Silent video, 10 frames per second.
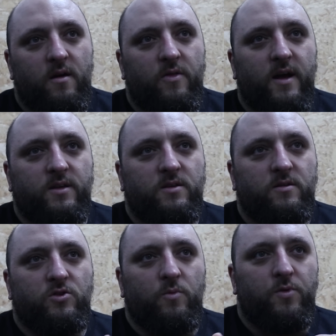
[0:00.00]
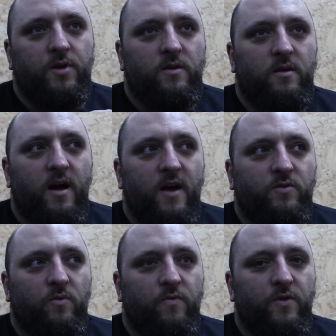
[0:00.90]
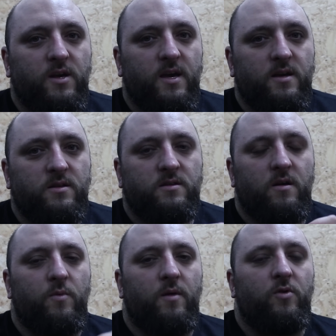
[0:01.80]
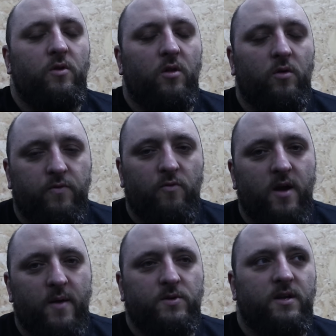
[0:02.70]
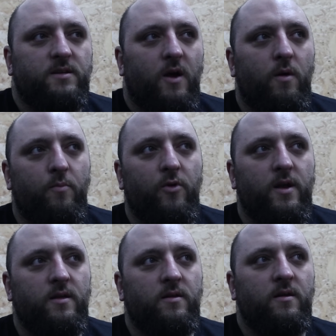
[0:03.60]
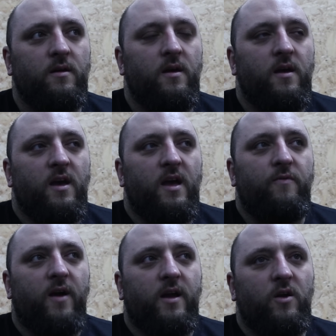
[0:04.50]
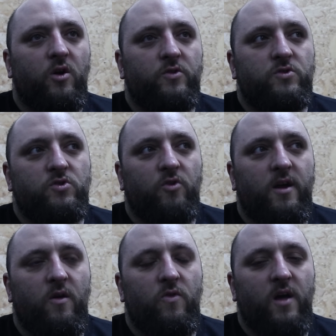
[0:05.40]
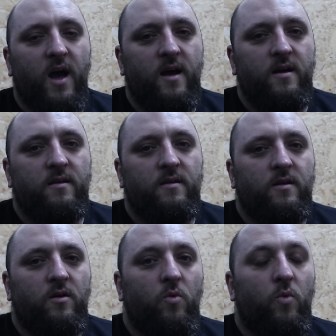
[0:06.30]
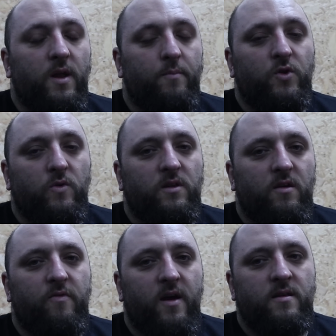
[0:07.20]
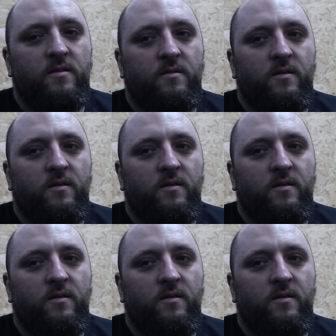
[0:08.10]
That's something that I've done for years, and when I'm doing log for reps, that's how I breathe. If I can concentrate on that when I'm doing the event,